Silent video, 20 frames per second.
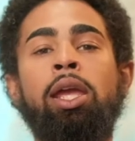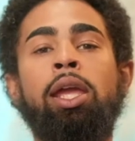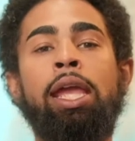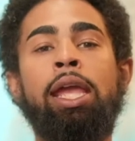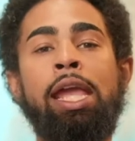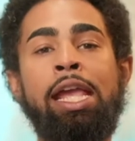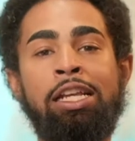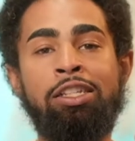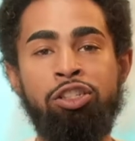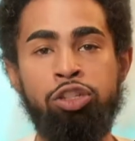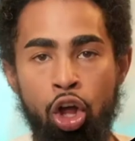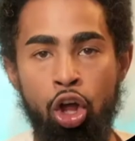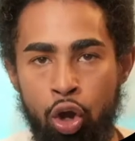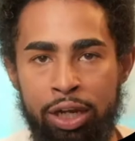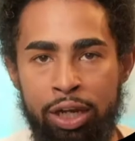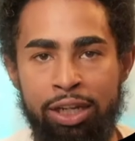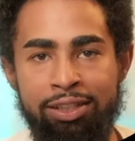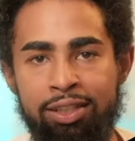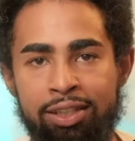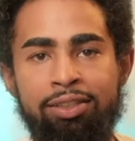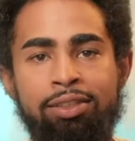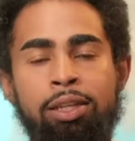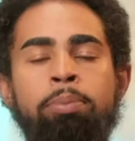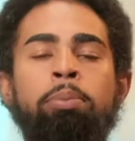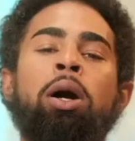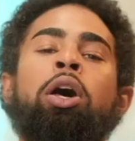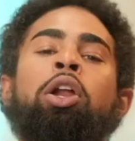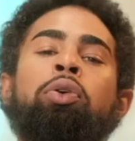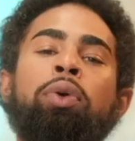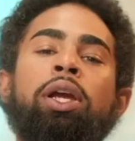as long as it's in
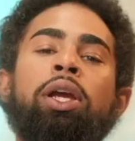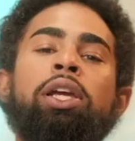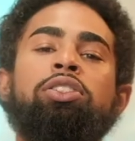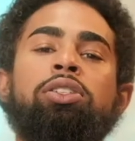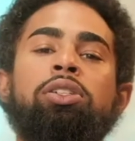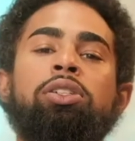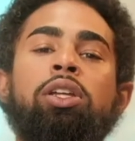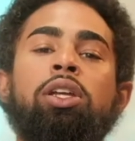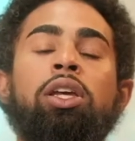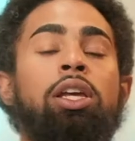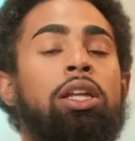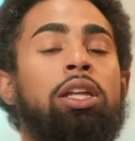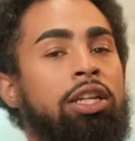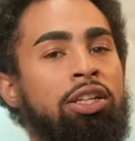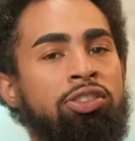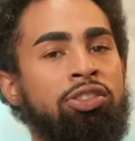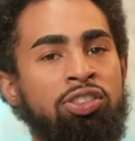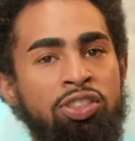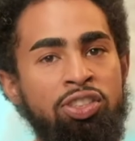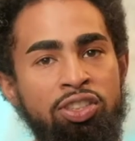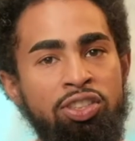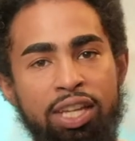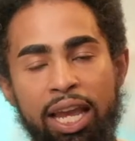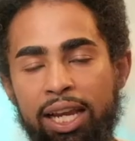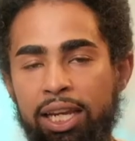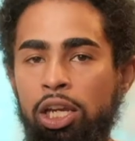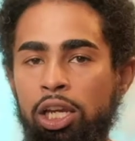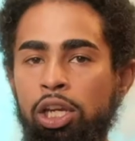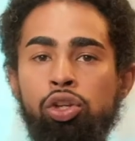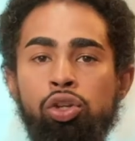moderation. The
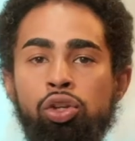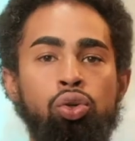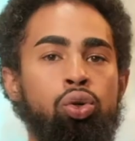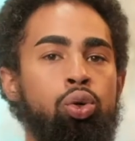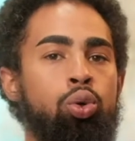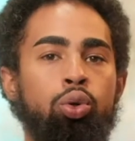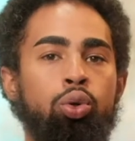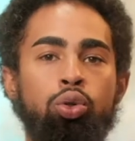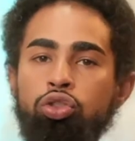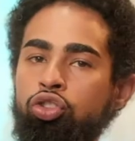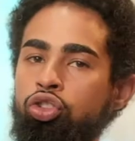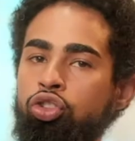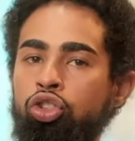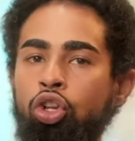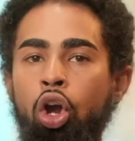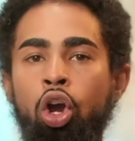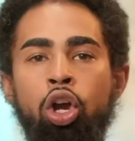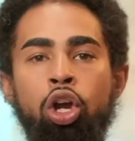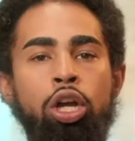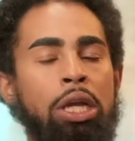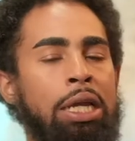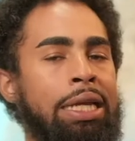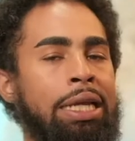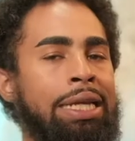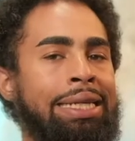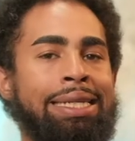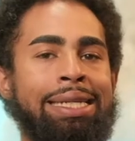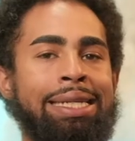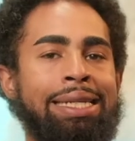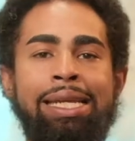second you start
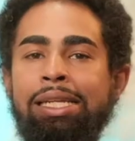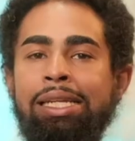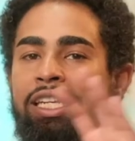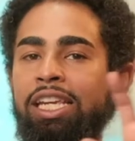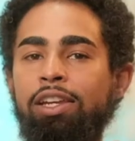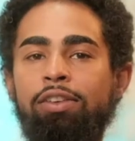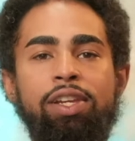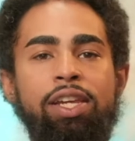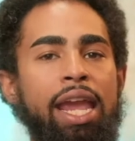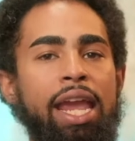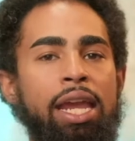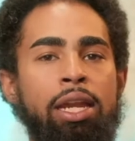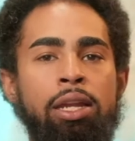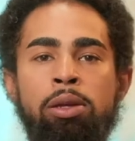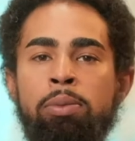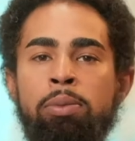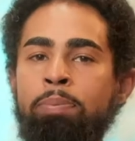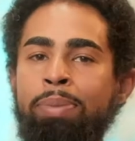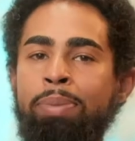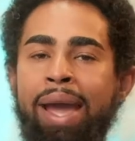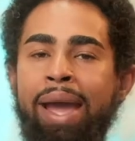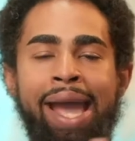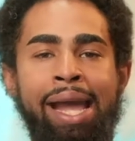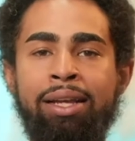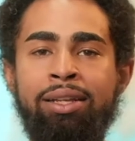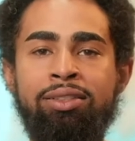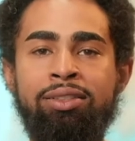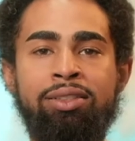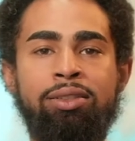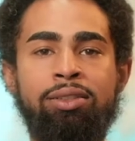get deviating
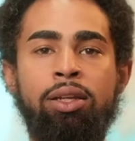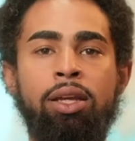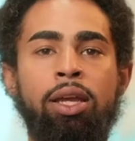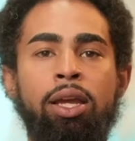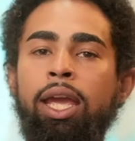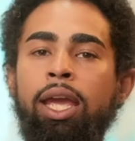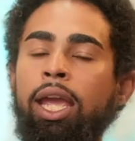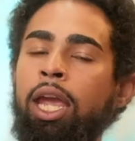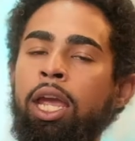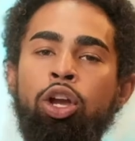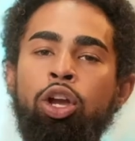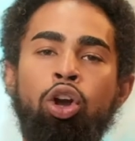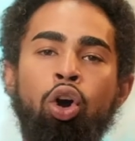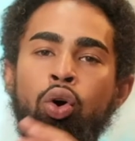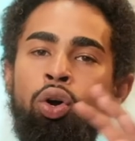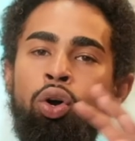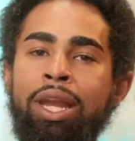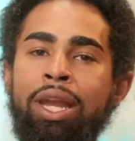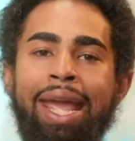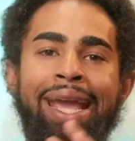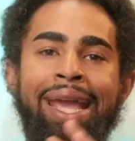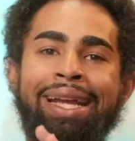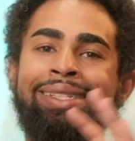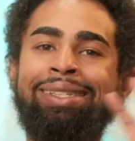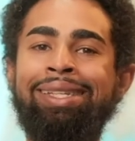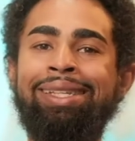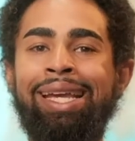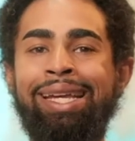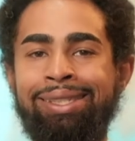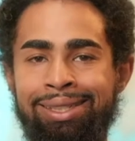past and going
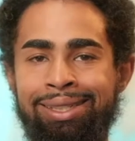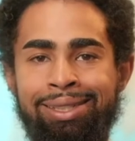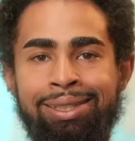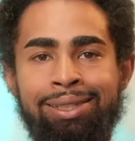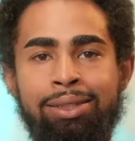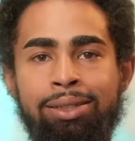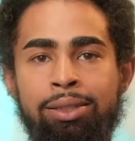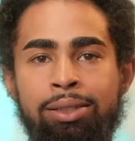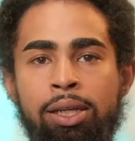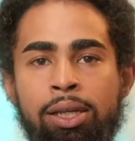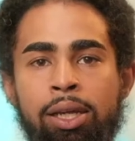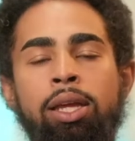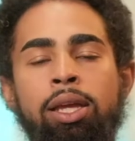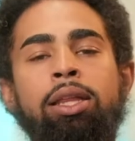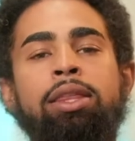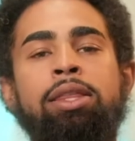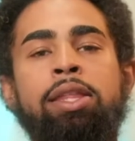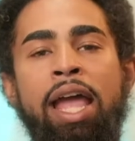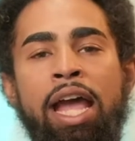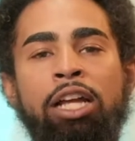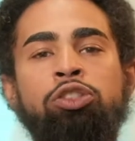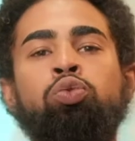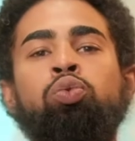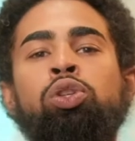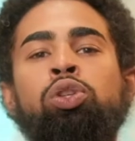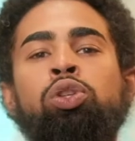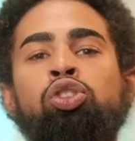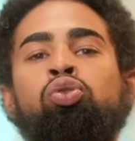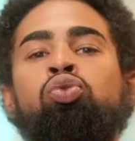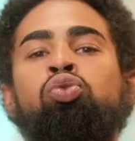excess, that's when
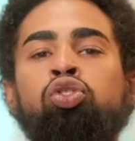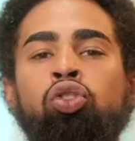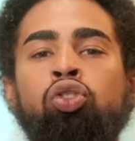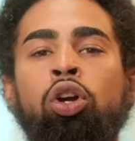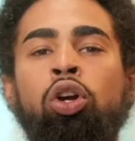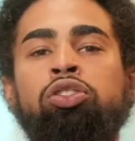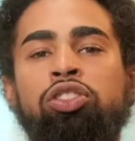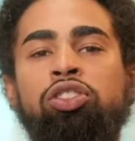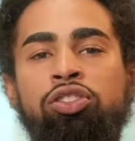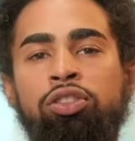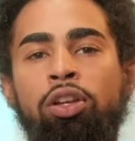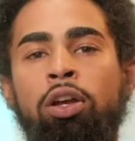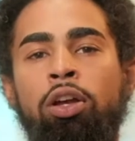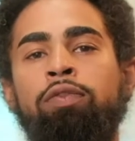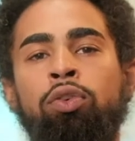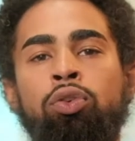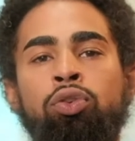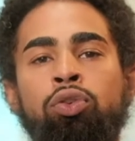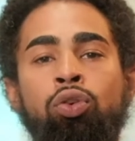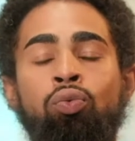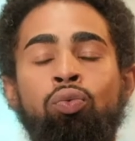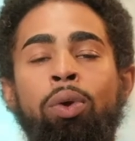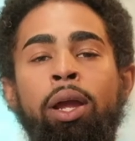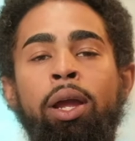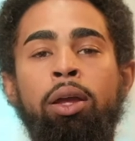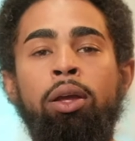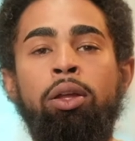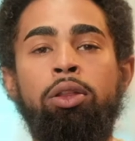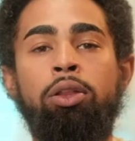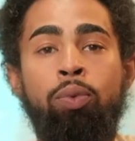you start to suffer the, ram-
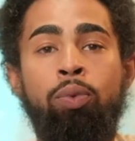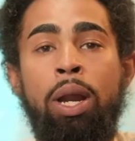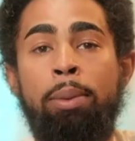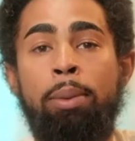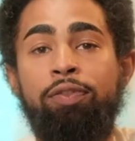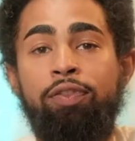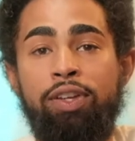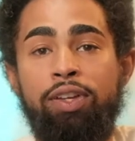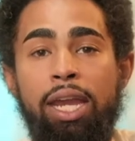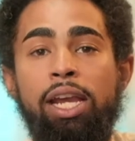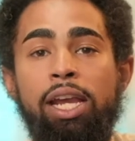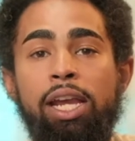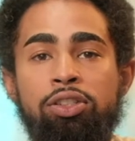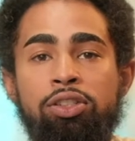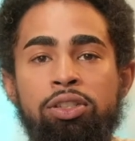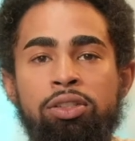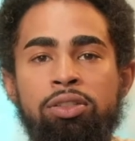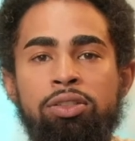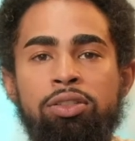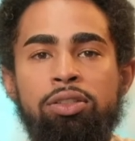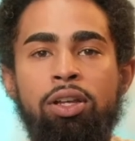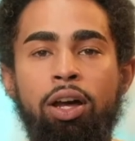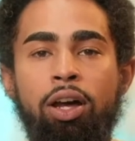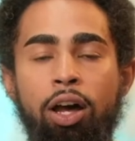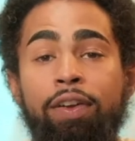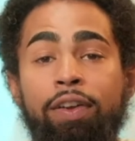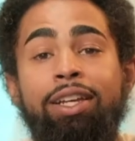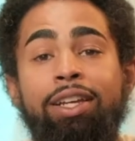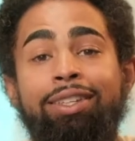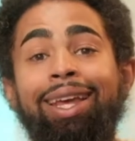the ramifications of
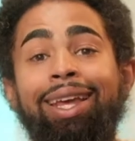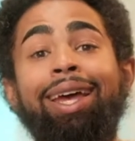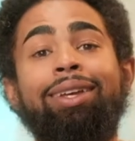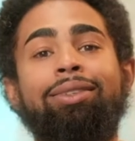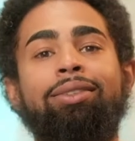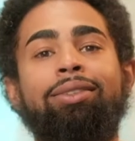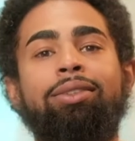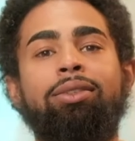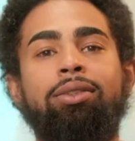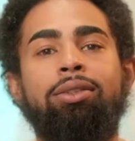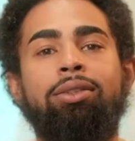excess.